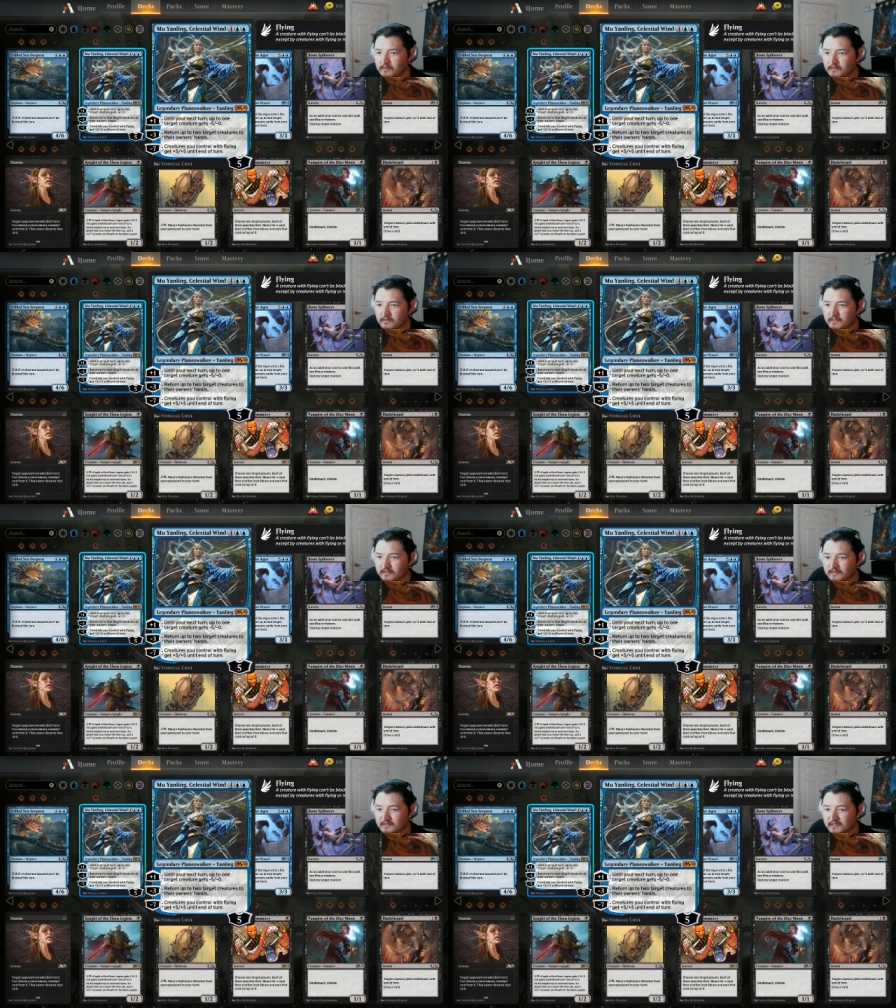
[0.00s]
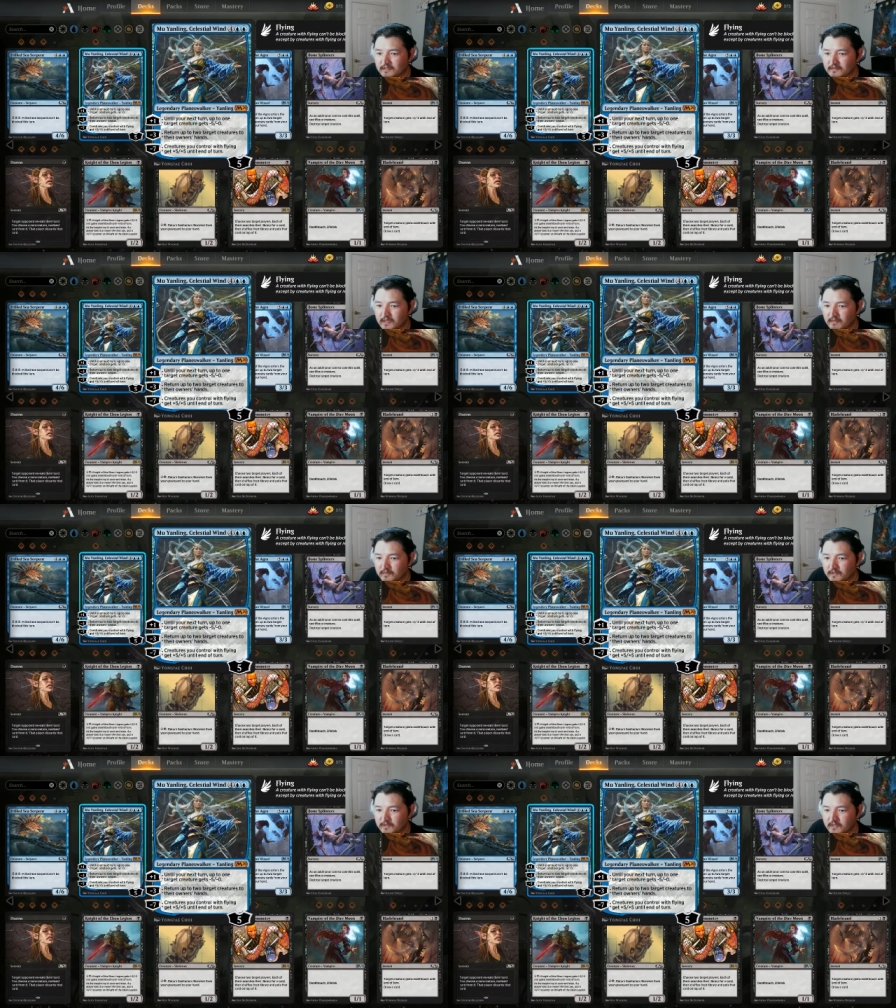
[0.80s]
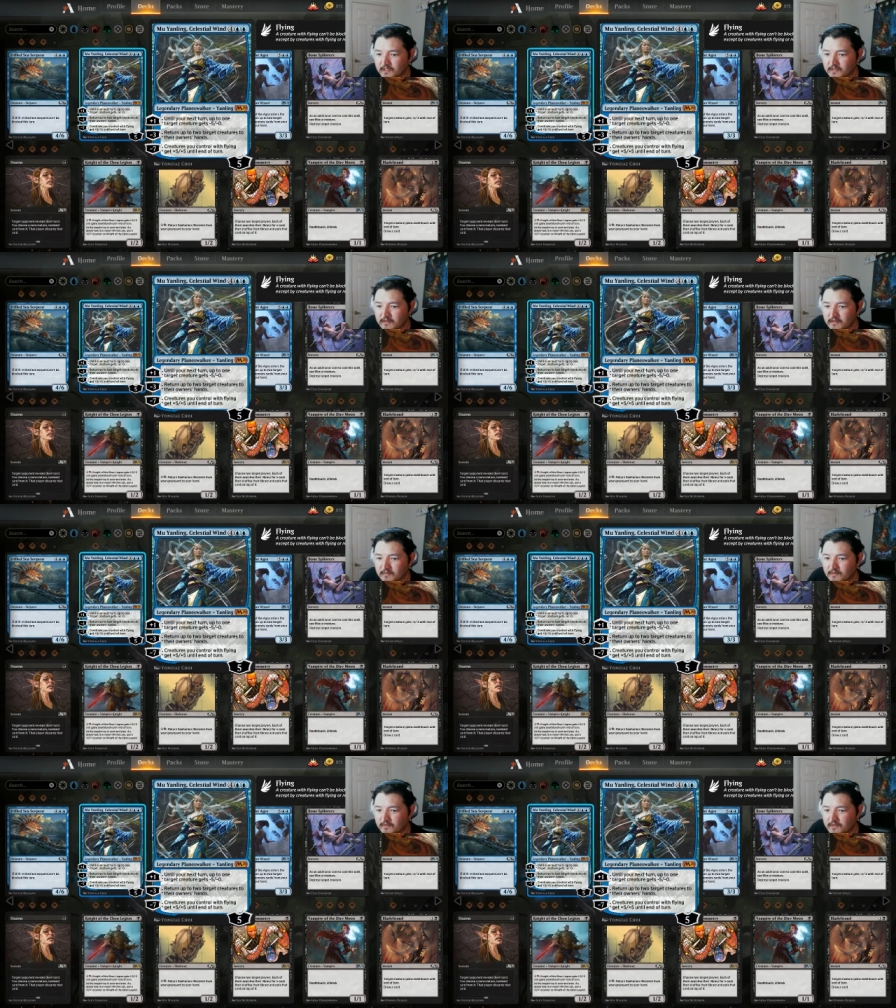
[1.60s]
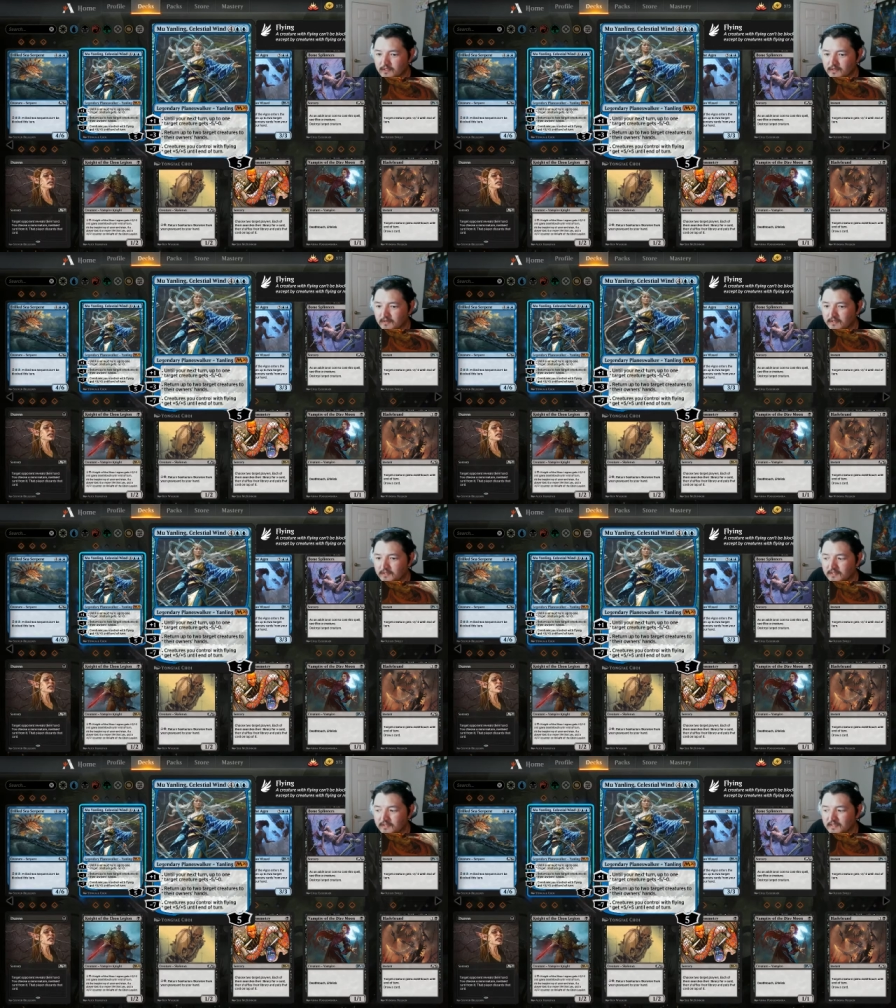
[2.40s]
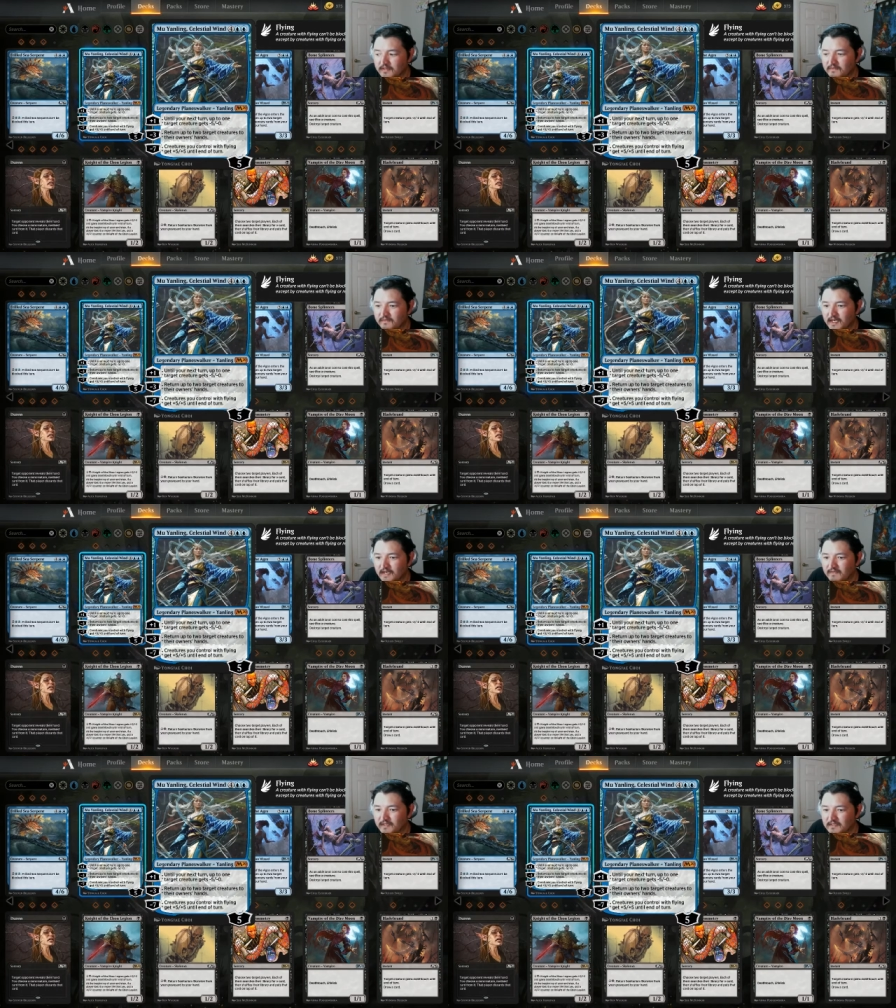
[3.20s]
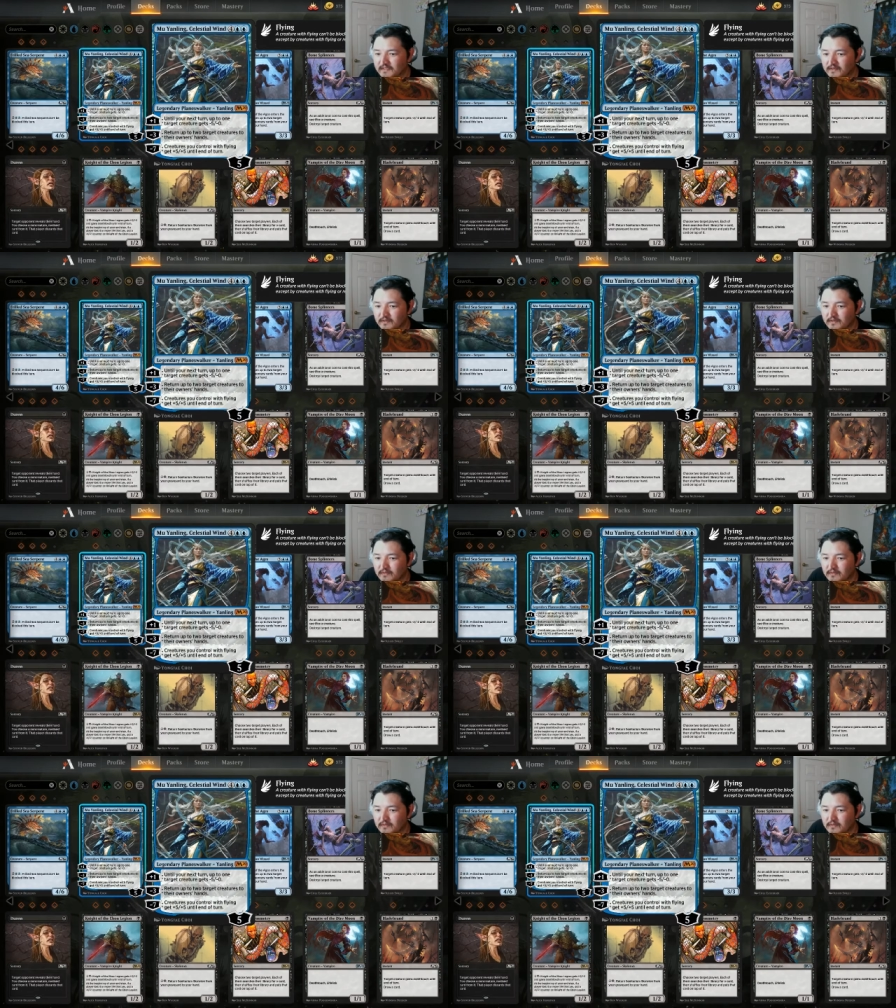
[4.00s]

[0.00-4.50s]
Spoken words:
So it's a 6-drop until your next turn. Up to 1 target creature gets -5, -0.